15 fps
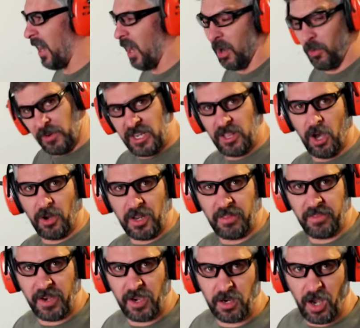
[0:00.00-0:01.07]
a reload in
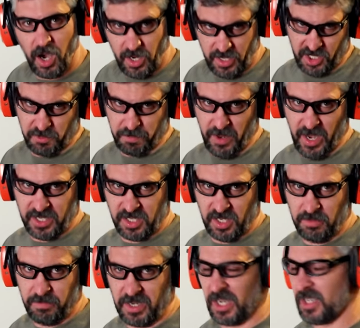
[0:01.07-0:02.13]
there, unexpected,
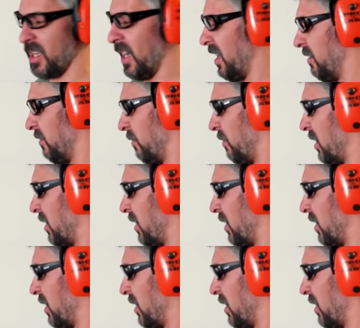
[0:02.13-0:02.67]
because I didn't